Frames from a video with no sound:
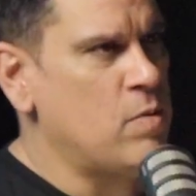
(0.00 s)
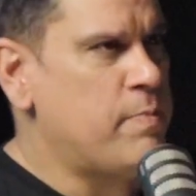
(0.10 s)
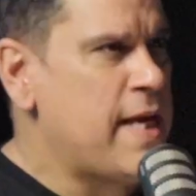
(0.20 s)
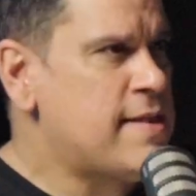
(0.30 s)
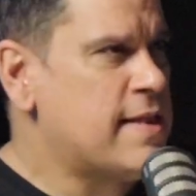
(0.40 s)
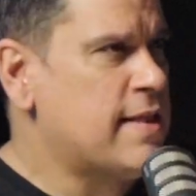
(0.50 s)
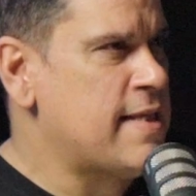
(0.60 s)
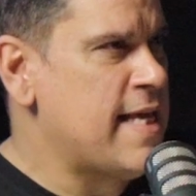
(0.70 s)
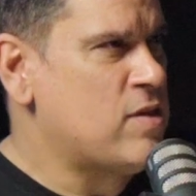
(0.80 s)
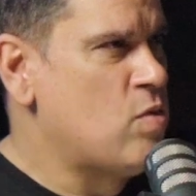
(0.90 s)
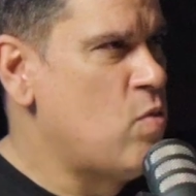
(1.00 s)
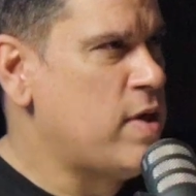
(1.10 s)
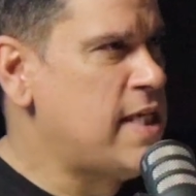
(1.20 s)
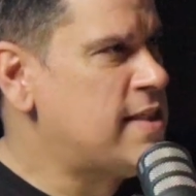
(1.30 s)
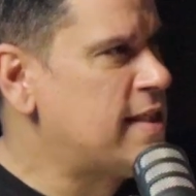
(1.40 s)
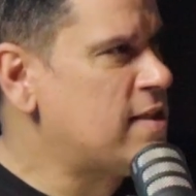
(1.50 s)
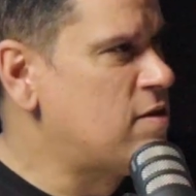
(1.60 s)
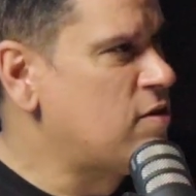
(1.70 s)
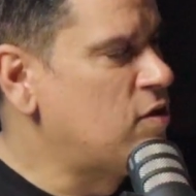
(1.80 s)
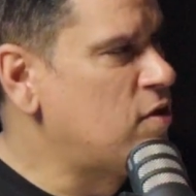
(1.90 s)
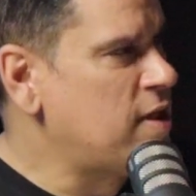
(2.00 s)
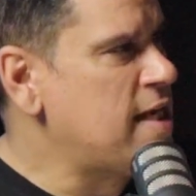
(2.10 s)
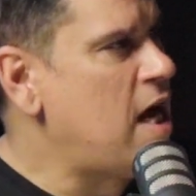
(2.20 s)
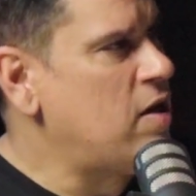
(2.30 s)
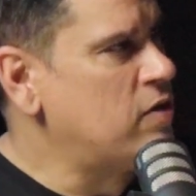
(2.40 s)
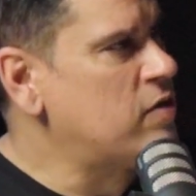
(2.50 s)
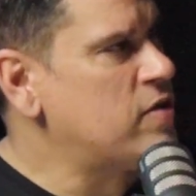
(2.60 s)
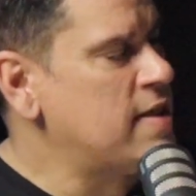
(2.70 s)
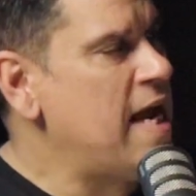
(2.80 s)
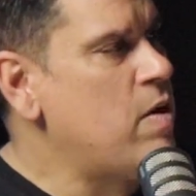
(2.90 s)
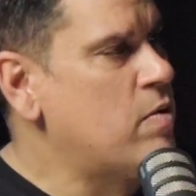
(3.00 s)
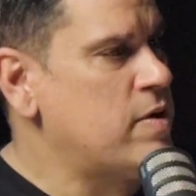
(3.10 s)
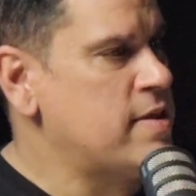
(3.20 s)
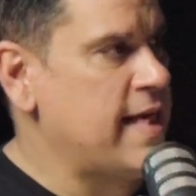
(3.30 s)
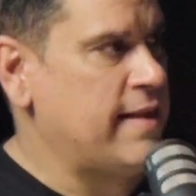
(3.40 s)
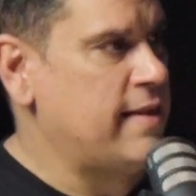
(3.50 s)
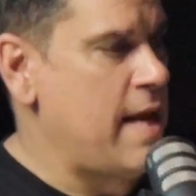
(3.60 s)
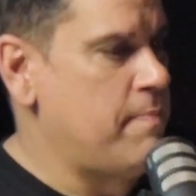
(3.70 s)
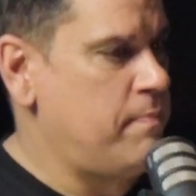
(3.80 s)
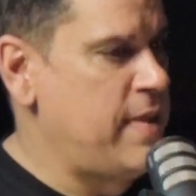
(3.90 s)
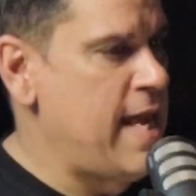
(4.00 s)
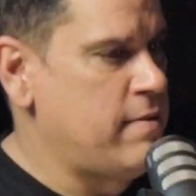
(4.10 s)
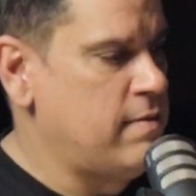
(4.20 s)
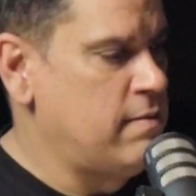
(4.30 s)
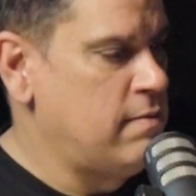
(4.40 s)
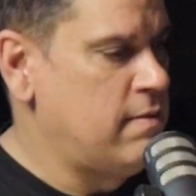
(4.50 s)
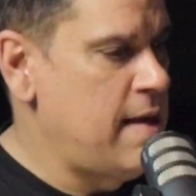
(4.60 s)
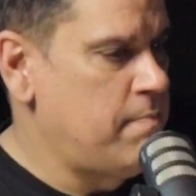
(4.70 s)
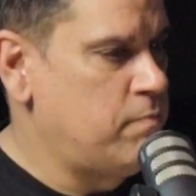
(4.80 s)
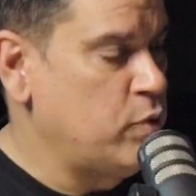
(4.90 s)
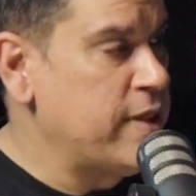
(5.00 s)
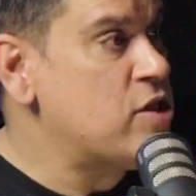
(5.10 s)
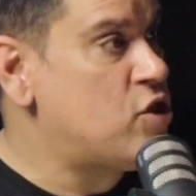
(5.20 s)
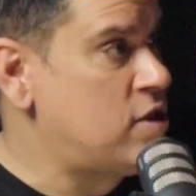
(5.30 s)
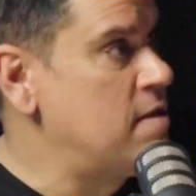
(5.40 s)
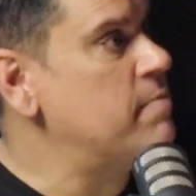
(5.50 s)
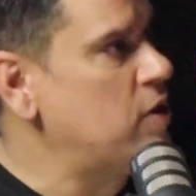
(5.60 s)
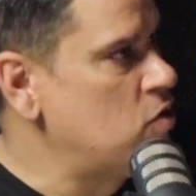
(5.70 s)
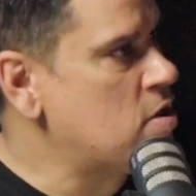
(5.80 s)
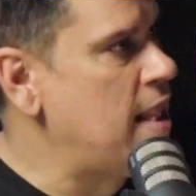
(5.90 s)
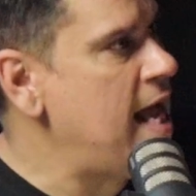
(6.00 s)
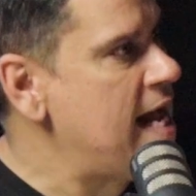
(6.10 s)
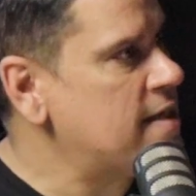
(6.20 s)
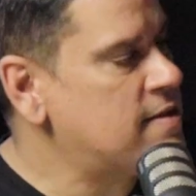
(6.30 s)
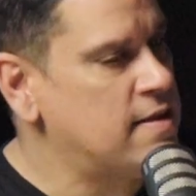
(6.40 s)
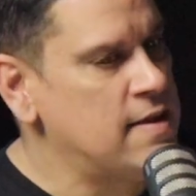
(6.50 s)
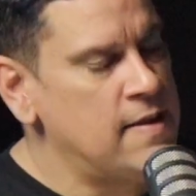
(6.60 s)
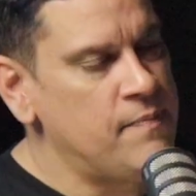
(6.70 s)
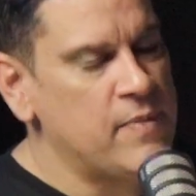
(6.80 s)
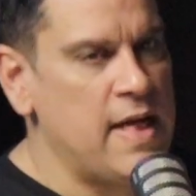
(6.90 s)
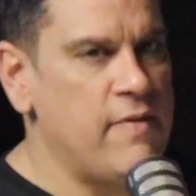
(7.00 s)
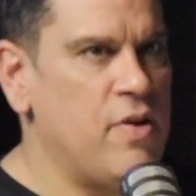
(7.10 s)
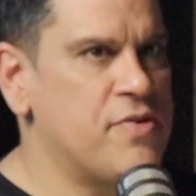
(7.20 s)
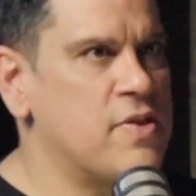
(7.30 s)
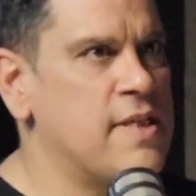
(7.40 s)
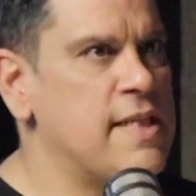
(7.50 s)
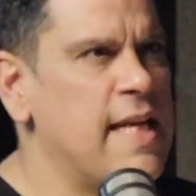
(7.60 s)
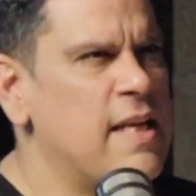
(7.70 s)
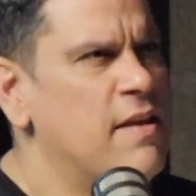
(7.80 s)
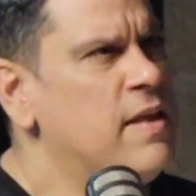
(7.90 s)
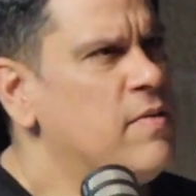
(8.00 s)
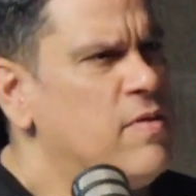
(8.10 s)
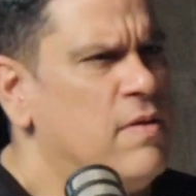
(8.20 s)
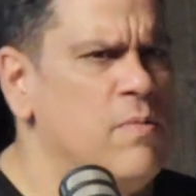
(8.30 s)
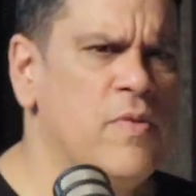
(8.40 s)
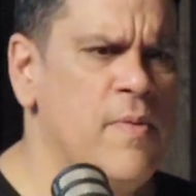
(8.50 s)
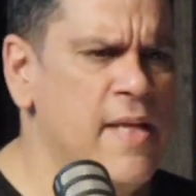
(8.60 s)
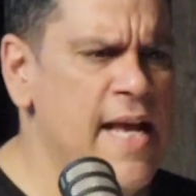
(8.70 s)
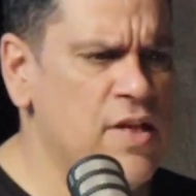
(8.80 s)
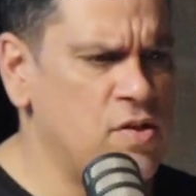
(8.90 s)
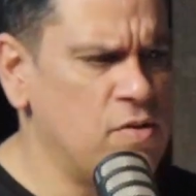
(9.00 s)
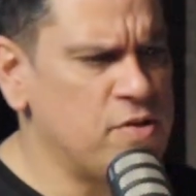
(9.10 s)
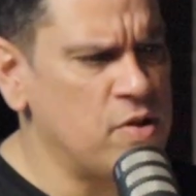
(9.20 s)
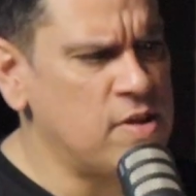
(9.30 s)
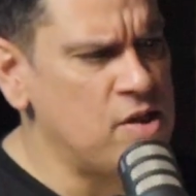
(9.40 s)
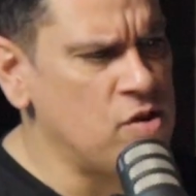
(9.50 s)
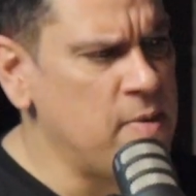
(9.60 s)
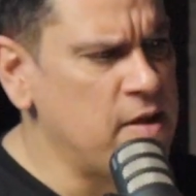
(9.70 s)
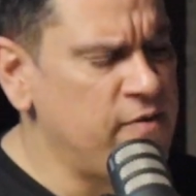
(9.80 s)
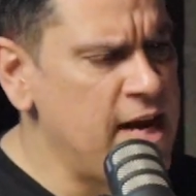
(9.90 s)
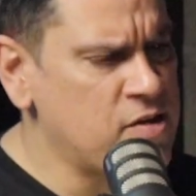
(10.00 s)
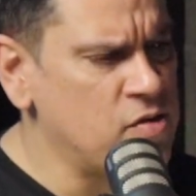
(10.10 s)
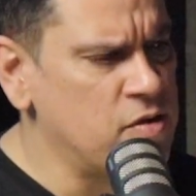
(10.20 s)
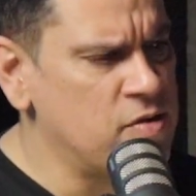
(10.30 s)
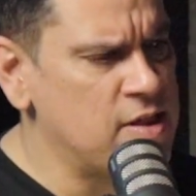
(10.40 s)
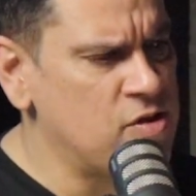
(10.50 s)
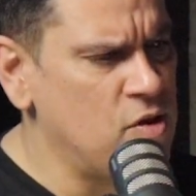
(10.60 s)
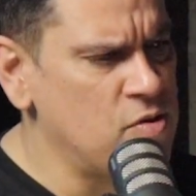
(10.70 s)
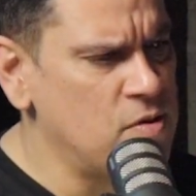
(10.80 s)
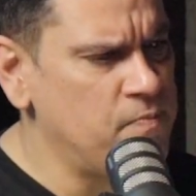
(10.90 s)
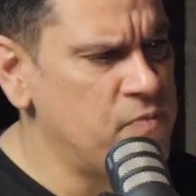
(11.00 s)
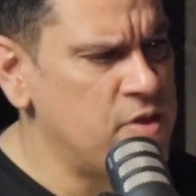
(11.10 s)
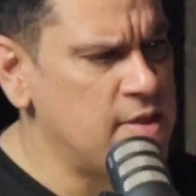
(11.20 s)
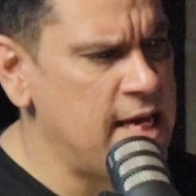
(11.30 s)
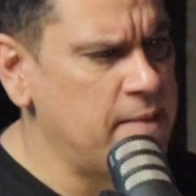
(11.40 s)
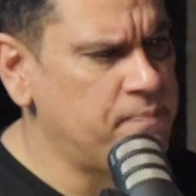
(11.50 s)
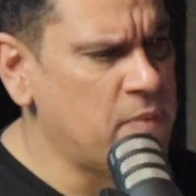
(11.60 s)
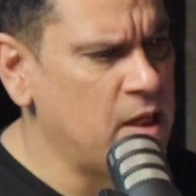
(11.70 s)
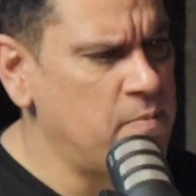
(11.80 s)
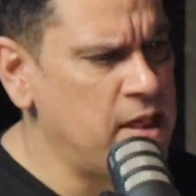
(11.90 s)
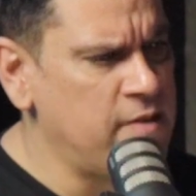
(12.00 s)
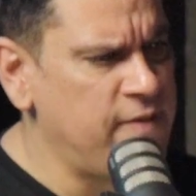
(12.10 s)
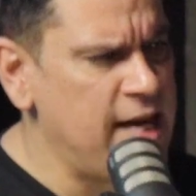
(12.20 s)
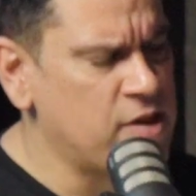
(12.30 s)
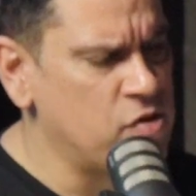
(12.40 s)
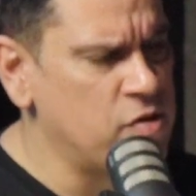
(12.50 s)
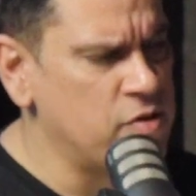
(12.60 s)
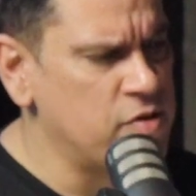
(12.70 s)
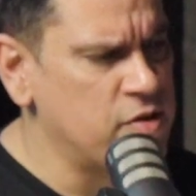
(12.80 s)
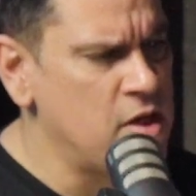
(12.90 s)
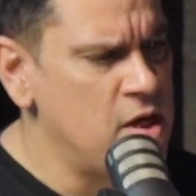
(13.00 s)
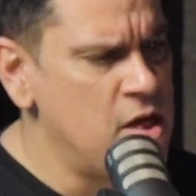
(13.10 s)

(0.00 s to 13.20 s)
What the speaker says: basically that $26 to $30 an hour is like that bridge to the middle class. I've also seen data, I think it was from the National Association of Manufacturers, that shows that manufacturers